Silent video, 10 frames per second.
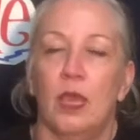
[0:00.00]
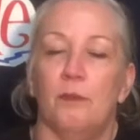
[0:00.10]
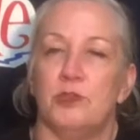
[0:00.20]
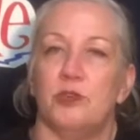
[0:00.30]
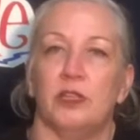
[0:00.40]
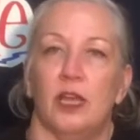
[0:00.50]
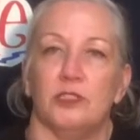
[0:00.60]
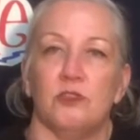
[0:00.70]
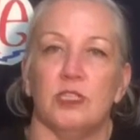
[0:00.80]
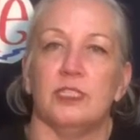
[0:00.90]
But you can
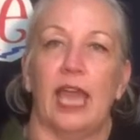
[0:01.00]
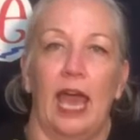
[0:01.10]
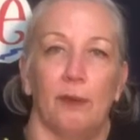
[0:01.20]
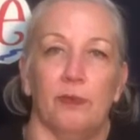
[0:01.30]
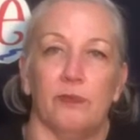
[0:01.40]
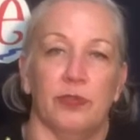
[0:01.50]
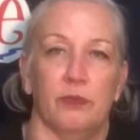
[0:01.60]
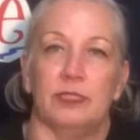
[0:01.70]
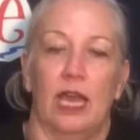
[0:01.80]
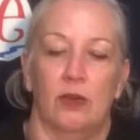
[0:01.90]
also just tap
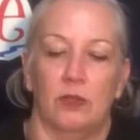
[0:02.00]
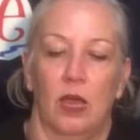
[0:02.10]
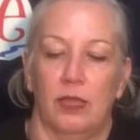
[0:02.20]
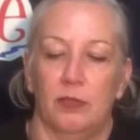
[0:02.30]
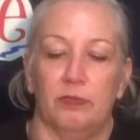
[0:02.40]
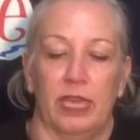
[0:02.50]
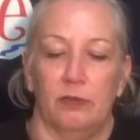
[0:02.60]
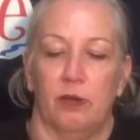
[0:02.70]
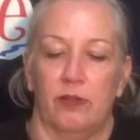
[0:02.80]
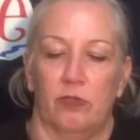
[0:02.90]
rhythms out on the plain
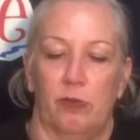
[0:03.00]
part of the